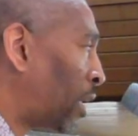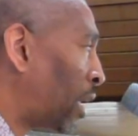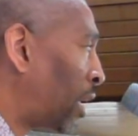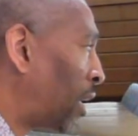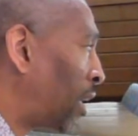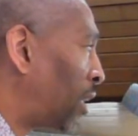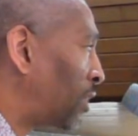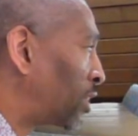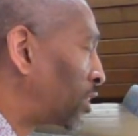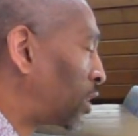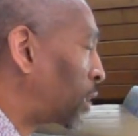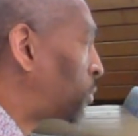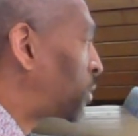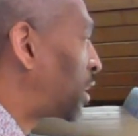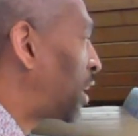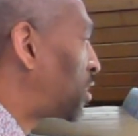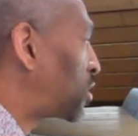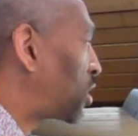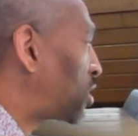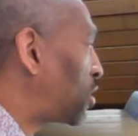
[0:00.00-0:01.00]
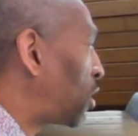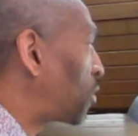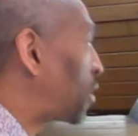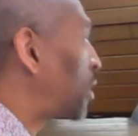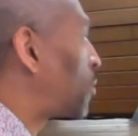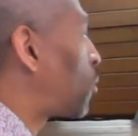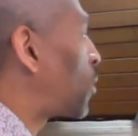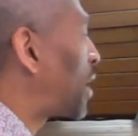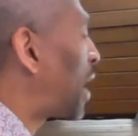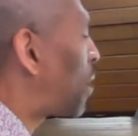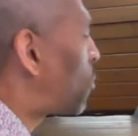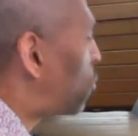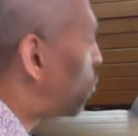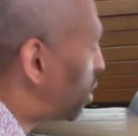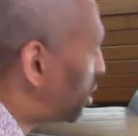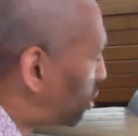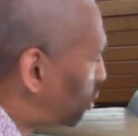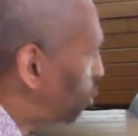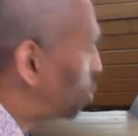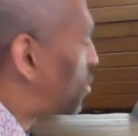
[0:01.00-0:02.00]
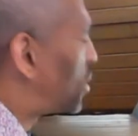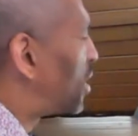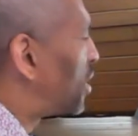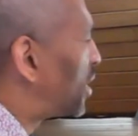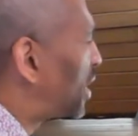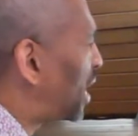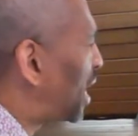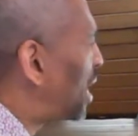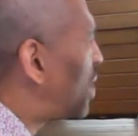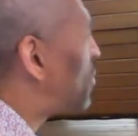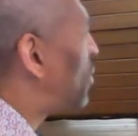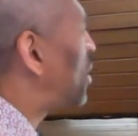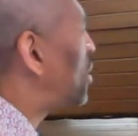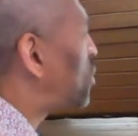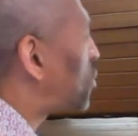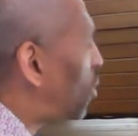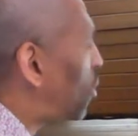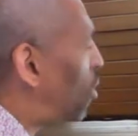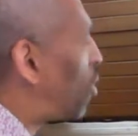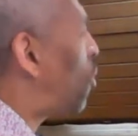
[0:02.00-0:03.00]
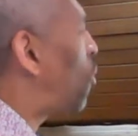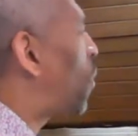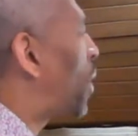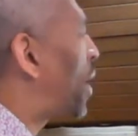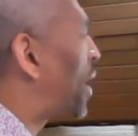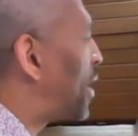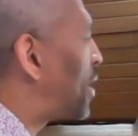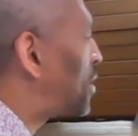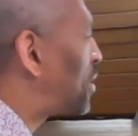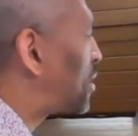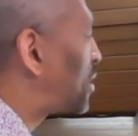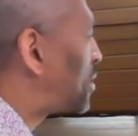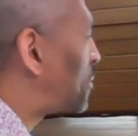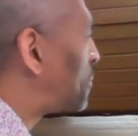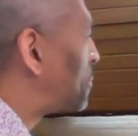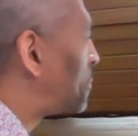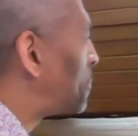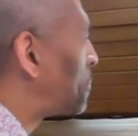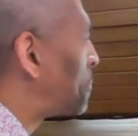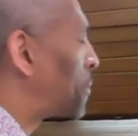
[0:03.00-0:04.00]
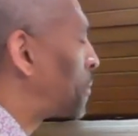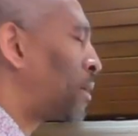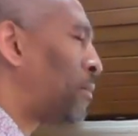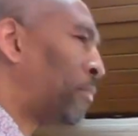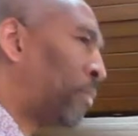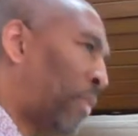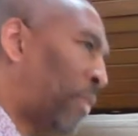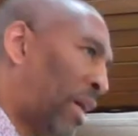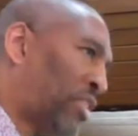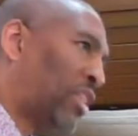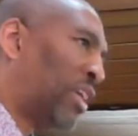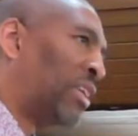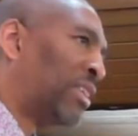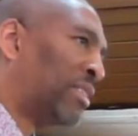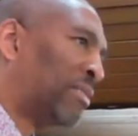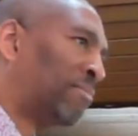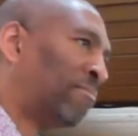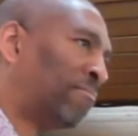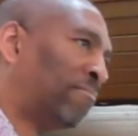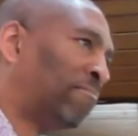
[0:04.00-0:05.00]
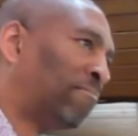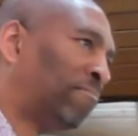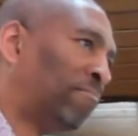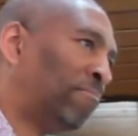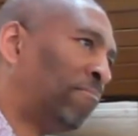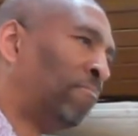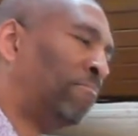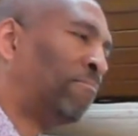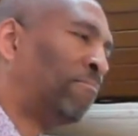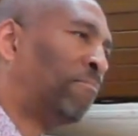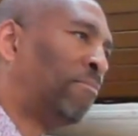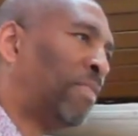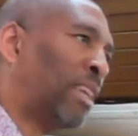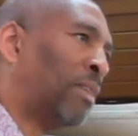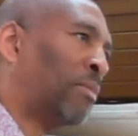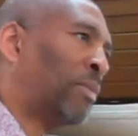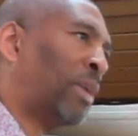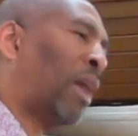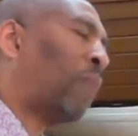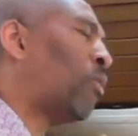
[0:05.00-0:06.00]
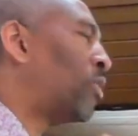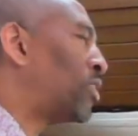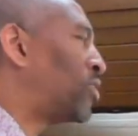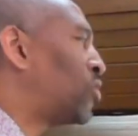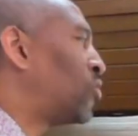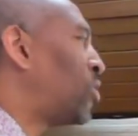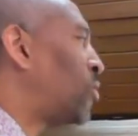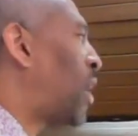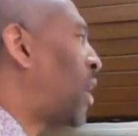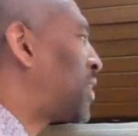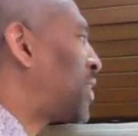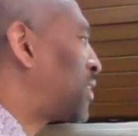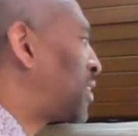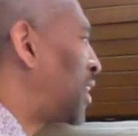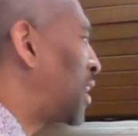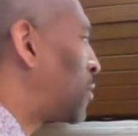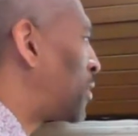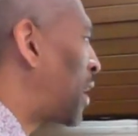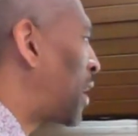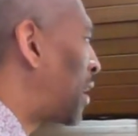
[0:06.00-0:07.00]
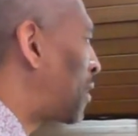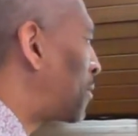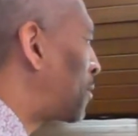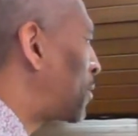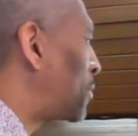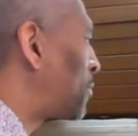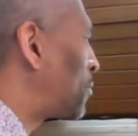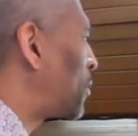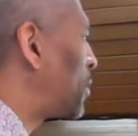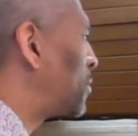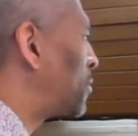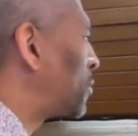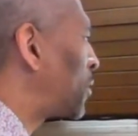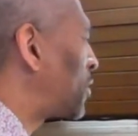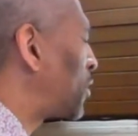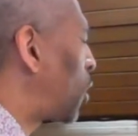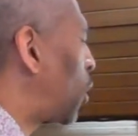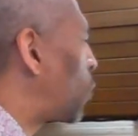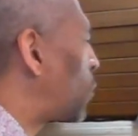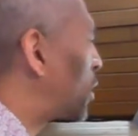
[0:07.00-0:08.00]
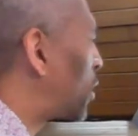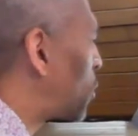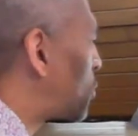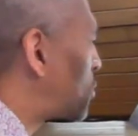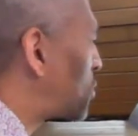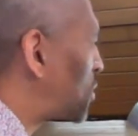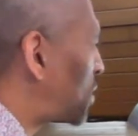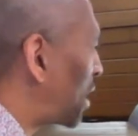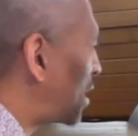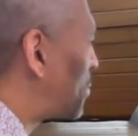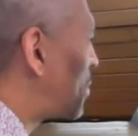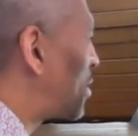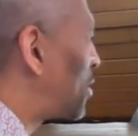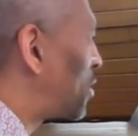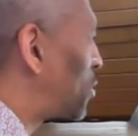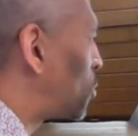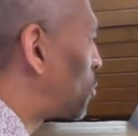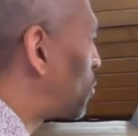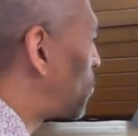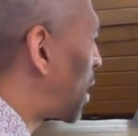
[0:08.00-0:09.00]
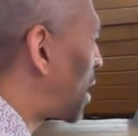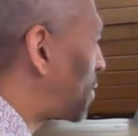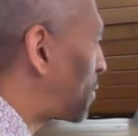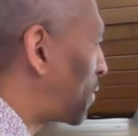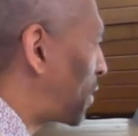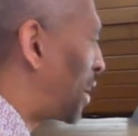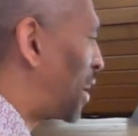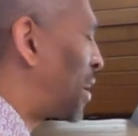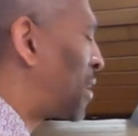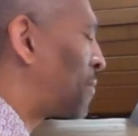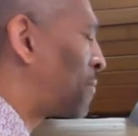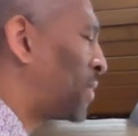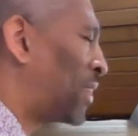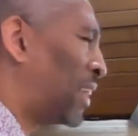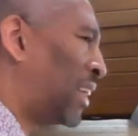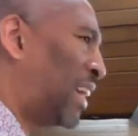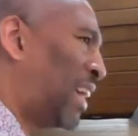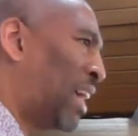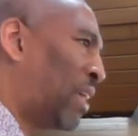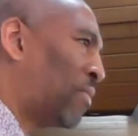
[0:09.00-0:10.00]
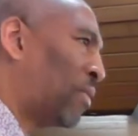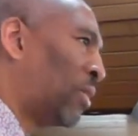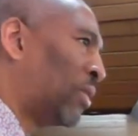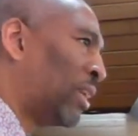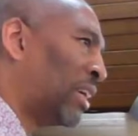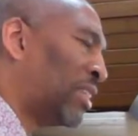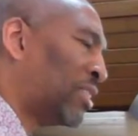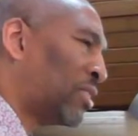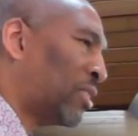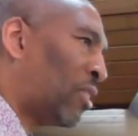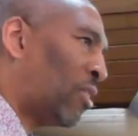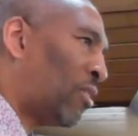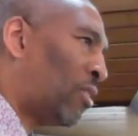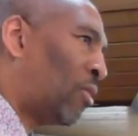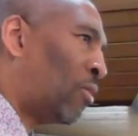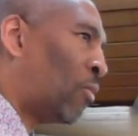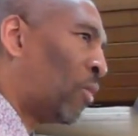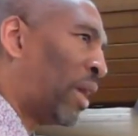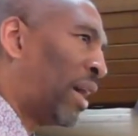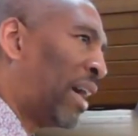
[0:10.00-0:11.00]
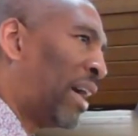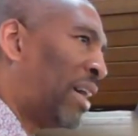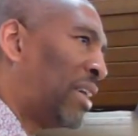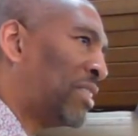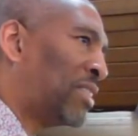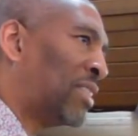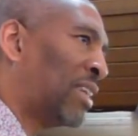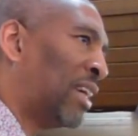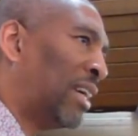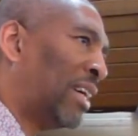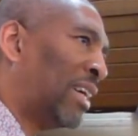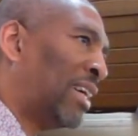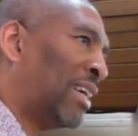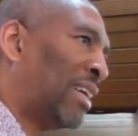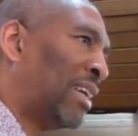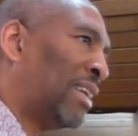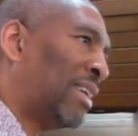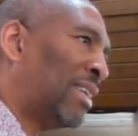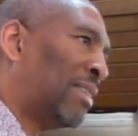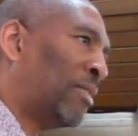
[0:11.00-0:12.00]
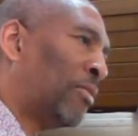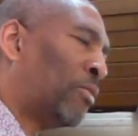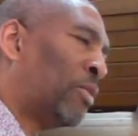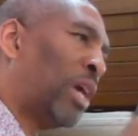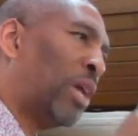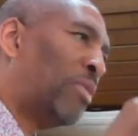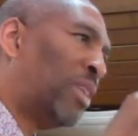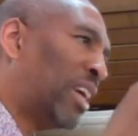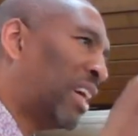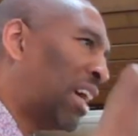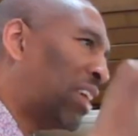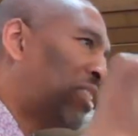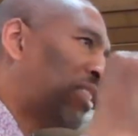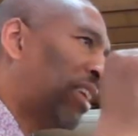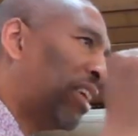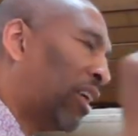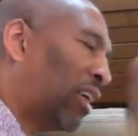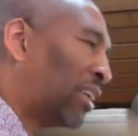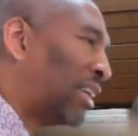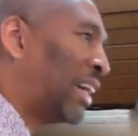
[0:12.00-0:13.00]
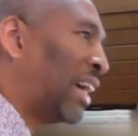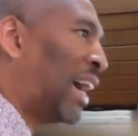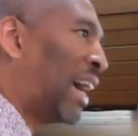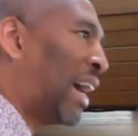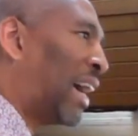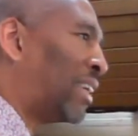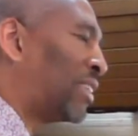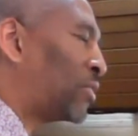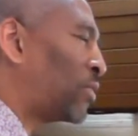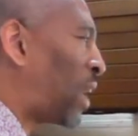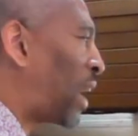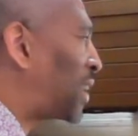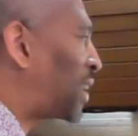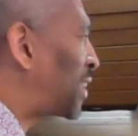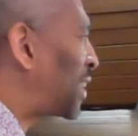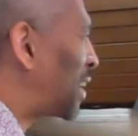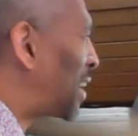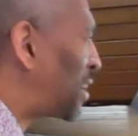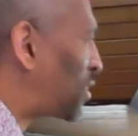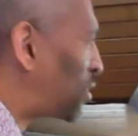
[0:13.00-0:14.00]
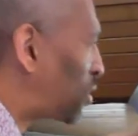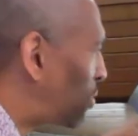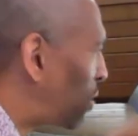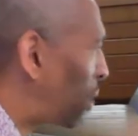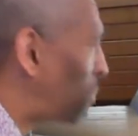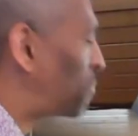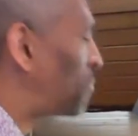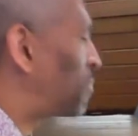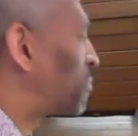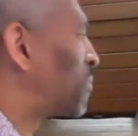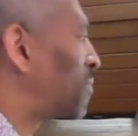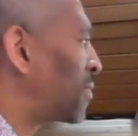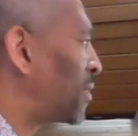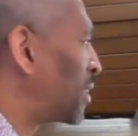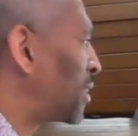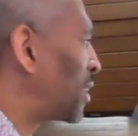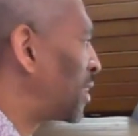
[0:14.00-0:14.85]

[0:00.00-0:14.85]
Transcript: Uh, the scripture lets us know that when I would do good, evil is always present. When I want to do the right thing, when I when, when the Holy Ghost is telling me to do the right thing, evil is always uh, rearing its ugly head, trying to interrupt